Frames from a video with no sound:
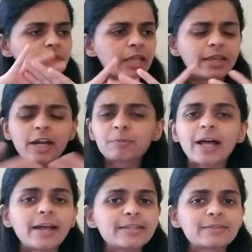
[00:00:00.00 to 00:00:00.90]
That
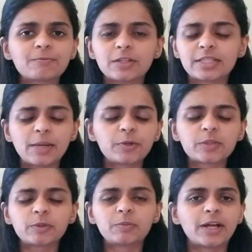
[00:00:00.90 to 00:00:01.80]
applies, the same
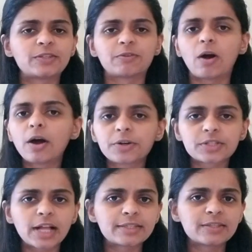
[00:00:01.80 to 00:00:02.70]
principle applies for honors
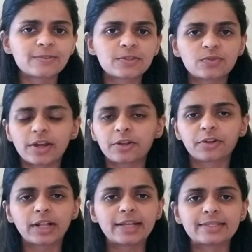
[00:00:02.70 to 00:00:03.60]
classes versus regular
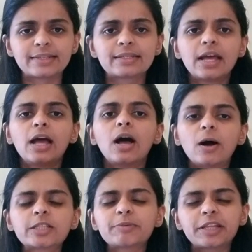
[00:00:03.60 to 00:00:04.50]
classes.
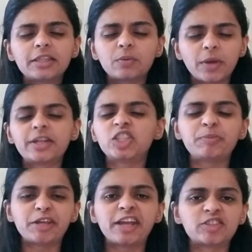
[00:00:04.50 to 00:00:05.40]
Ultimately, the weighted
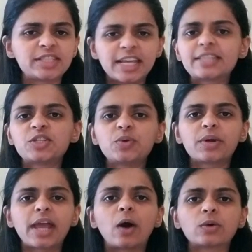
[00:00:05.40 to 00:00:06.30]
GPA just takes into
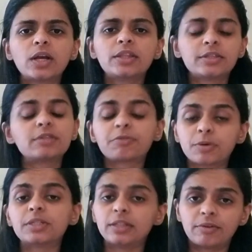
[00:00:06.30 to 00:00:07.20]
account the
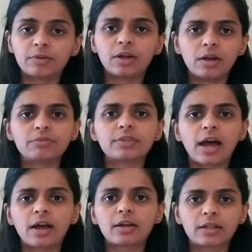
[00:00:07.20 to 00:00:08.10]
difficulty level of
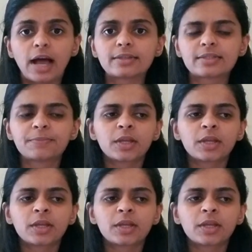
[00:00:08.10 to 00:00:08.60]
that class.